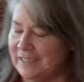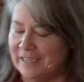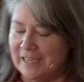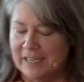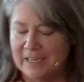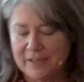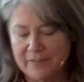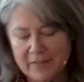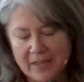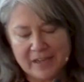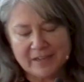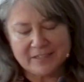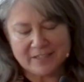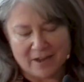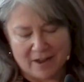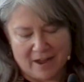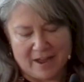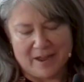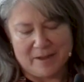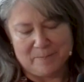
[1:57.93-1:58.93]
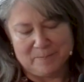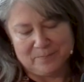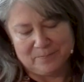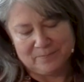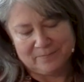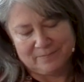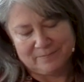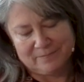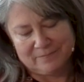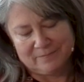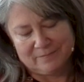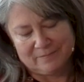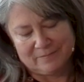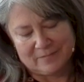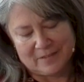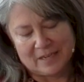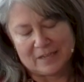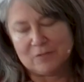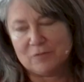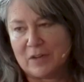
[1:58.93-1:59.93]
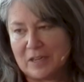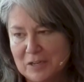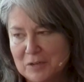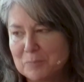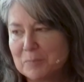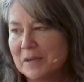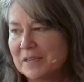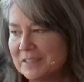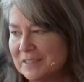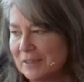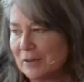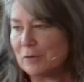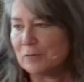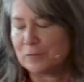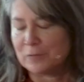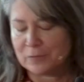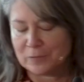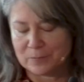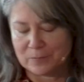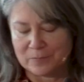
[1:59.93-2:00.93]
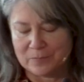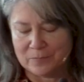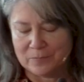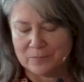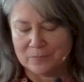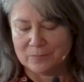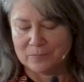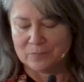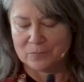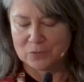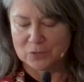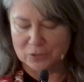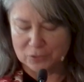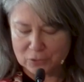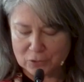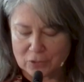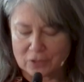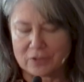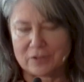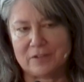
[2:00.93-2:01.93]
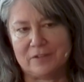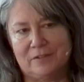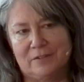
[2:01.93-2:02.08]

And in that time, I invited myself to look